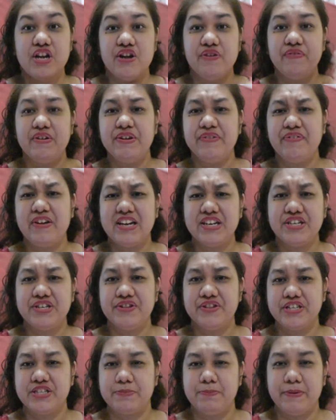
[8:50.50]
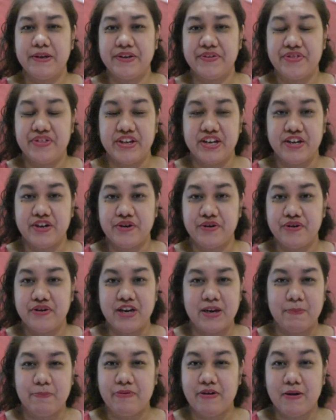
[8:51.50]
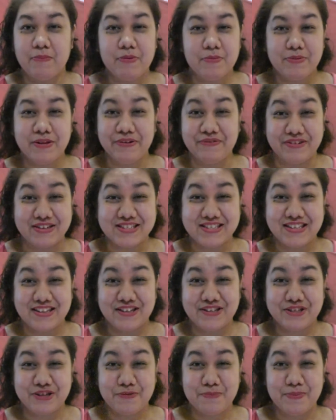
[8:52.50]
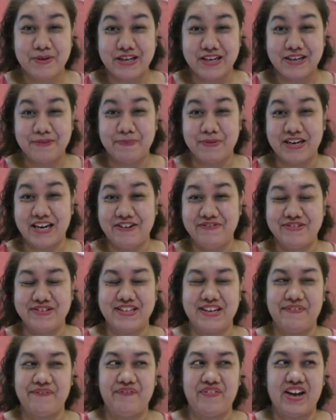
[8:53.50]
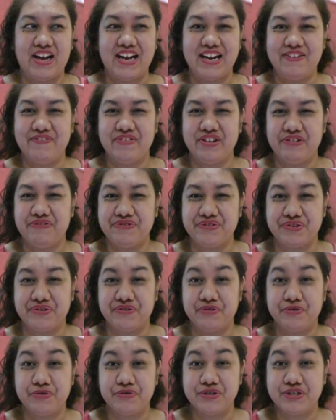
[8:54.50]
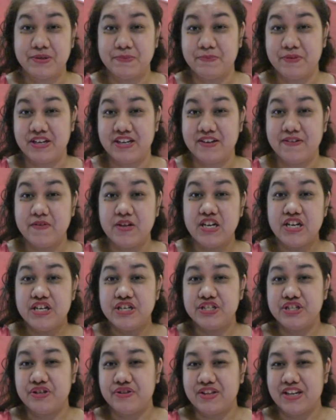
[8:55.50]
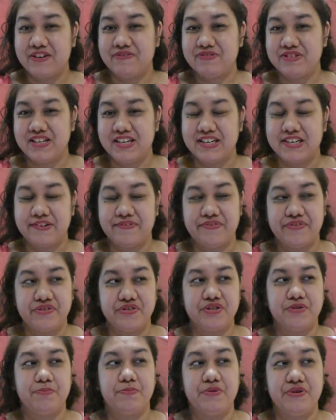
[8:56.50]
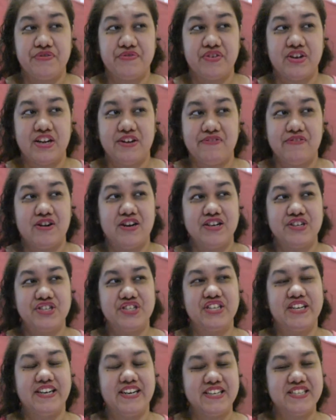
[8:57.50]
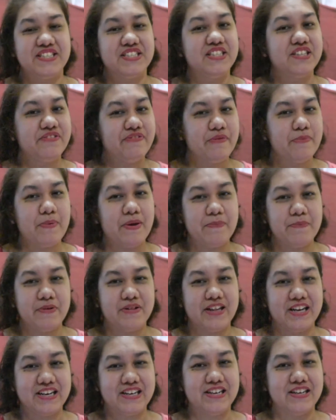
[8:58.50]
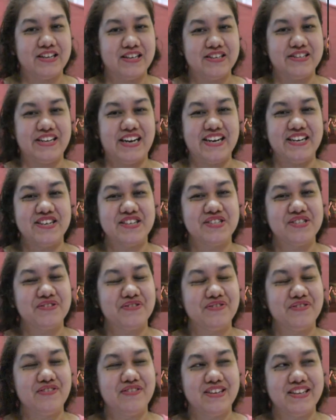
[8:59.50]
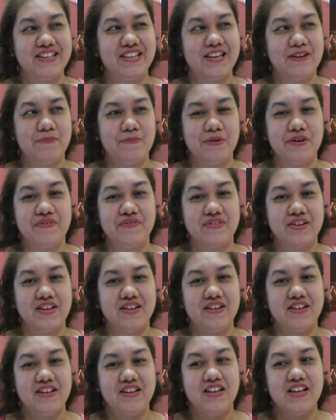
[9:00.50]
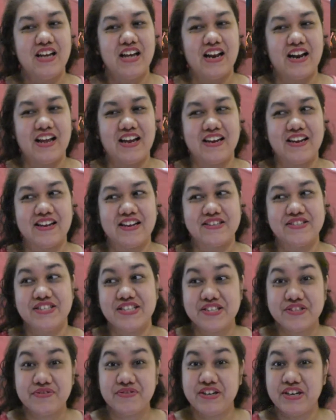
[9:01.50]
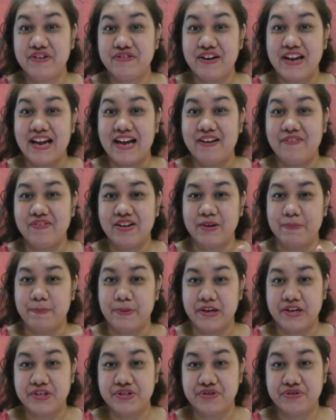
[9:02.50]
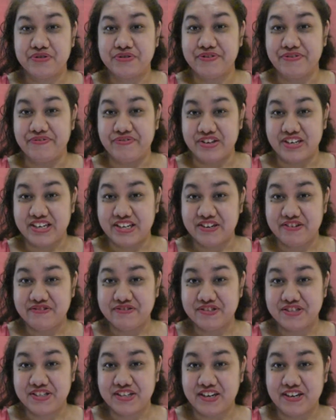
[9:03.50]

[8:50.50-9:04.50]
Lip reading: we went to this big theater. It probably wasn't so big, but I was like 5 years old or something. So that was like the first movie I watched, and I still remember like the dinosaur in that movie. Like, since we don't have like pictures or videos